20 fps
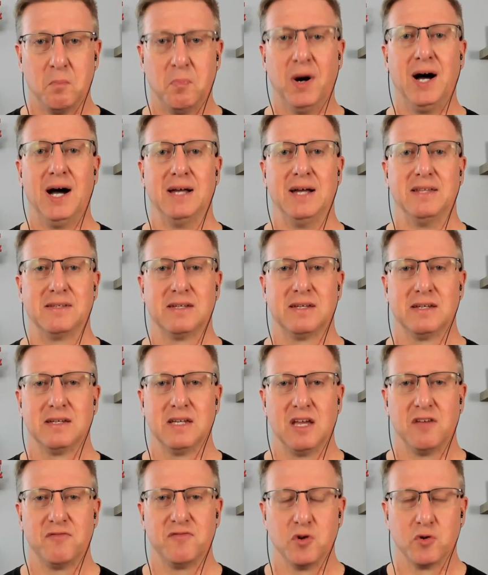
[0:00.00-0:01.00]
But
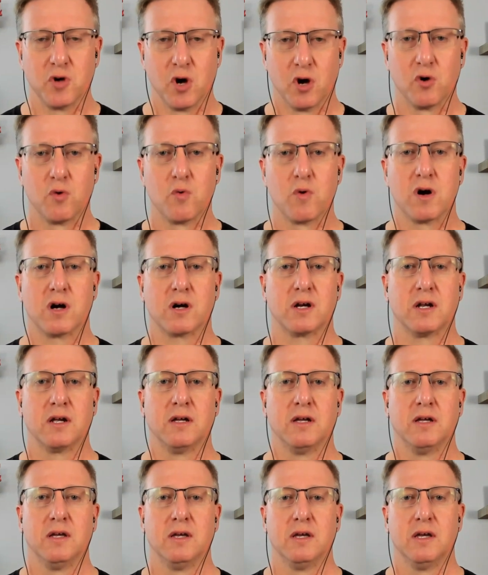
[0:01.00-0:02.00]
if you go to work
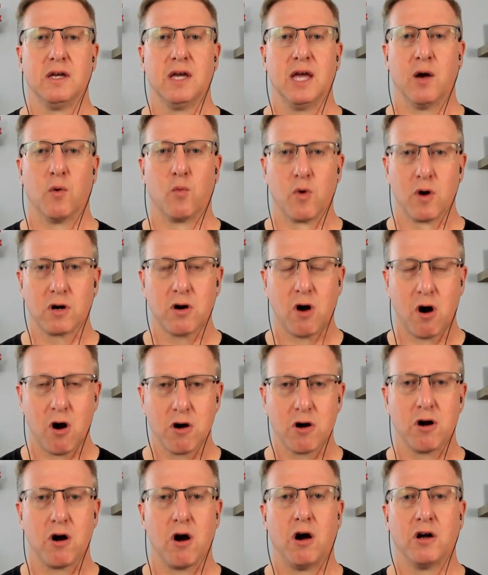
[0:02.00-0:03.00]
and work
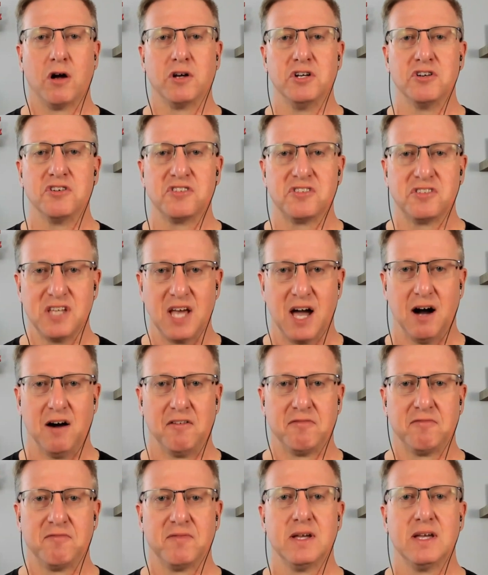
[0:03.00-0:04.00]
harder on
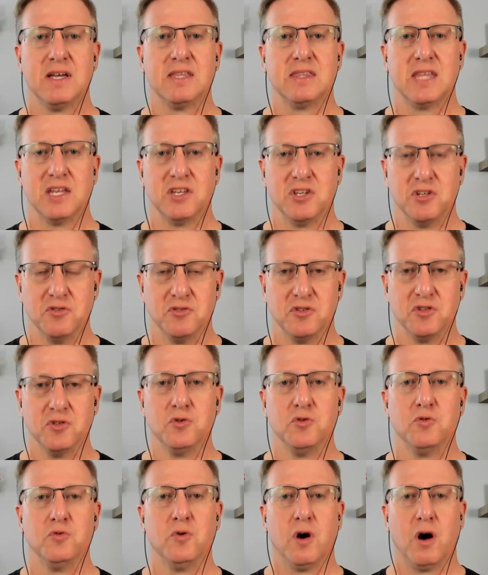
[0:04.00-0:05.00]
yourself than you
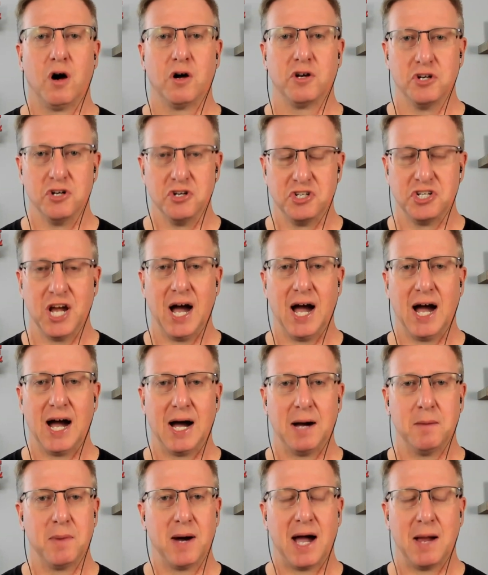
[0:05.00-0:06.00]
do on your
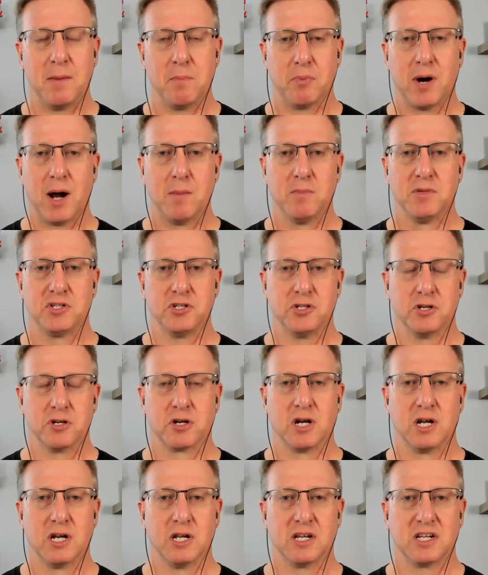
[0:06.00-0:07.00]
job, I promise you,
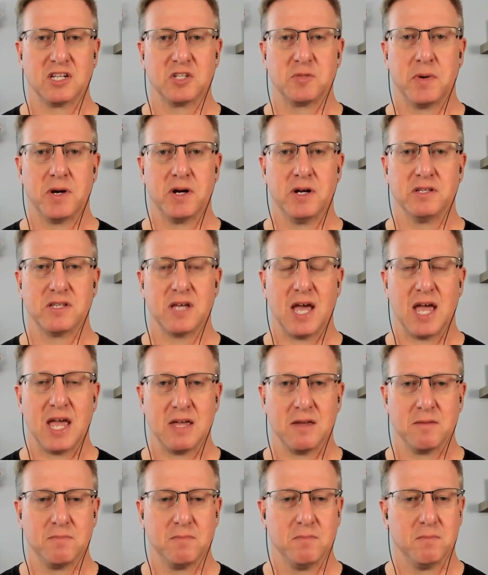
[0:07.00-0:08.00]
you're going to experience
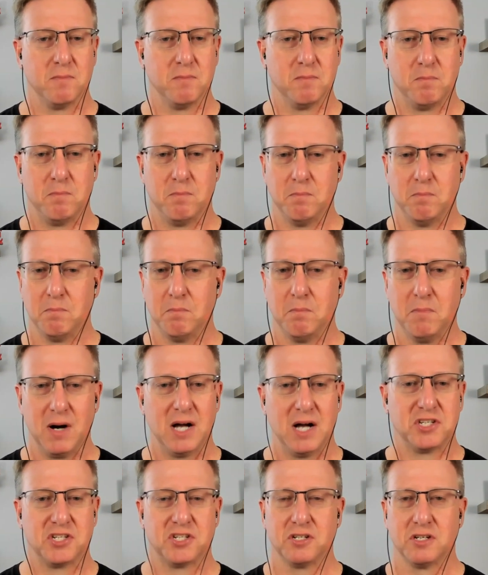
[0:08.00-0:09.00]
a
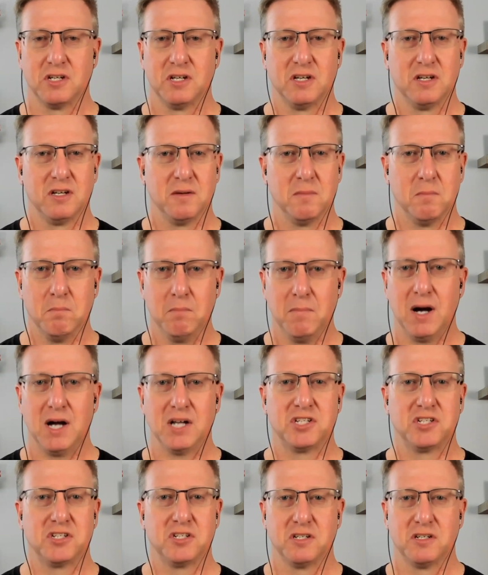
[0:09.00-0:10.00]
much,
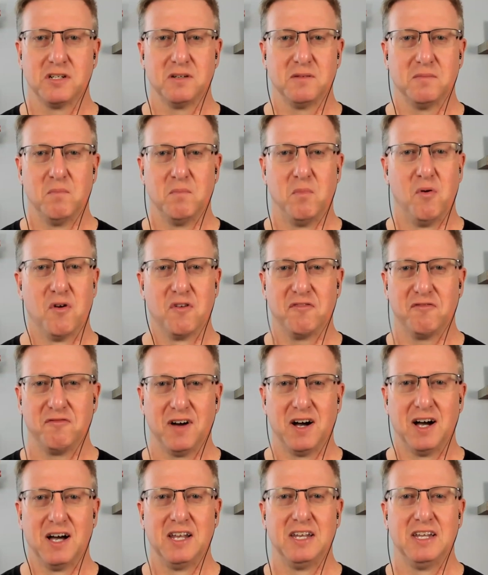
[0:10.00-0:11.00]
much more
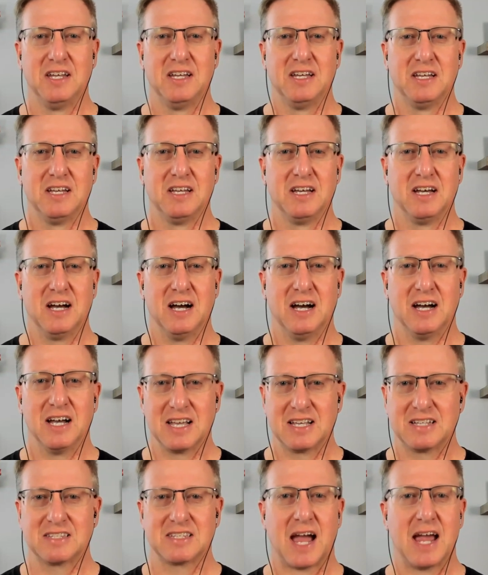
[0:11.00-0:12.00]
fun, uh,
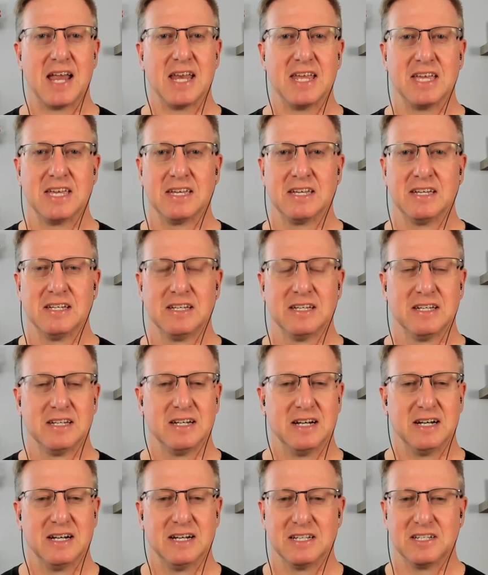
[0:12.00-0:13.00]
exciting,
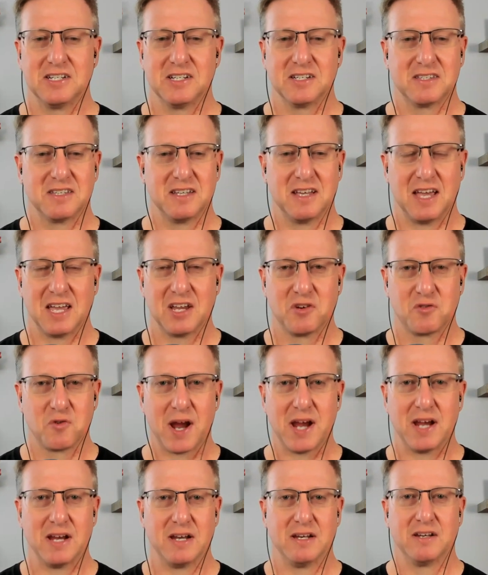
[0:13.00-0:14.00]
uh, just a
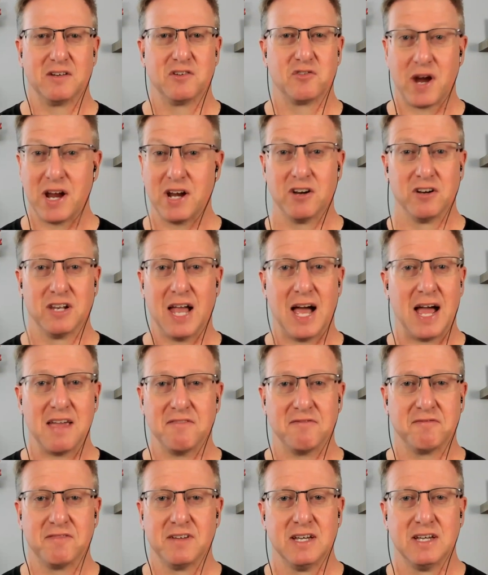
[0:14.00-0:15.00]
great, greater
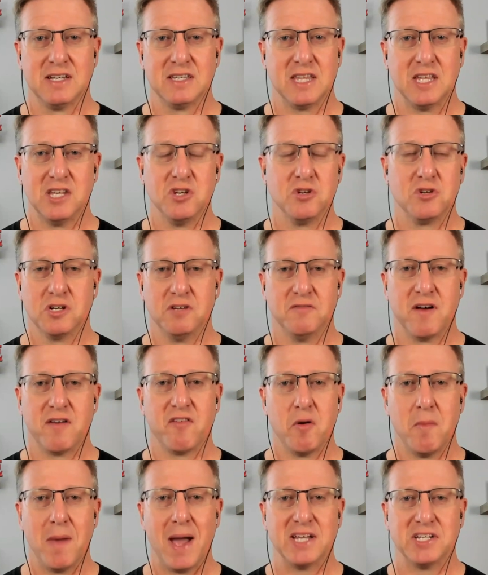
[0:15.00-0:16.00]
life than you could have
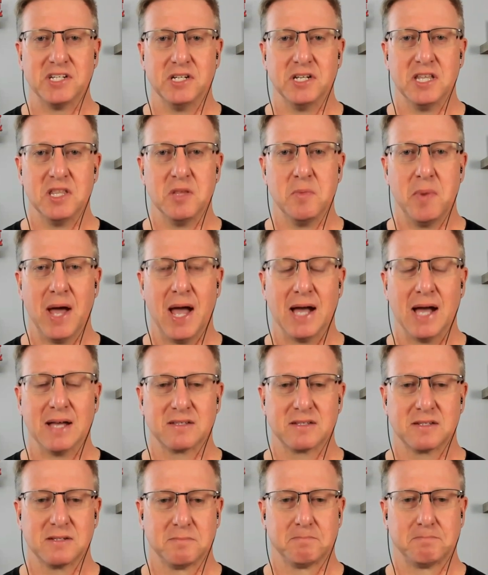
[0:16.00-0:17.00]
ever imagined in the
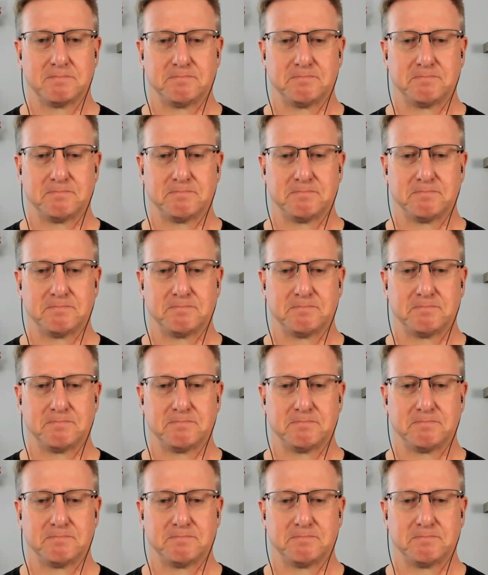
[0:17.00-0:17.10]
past.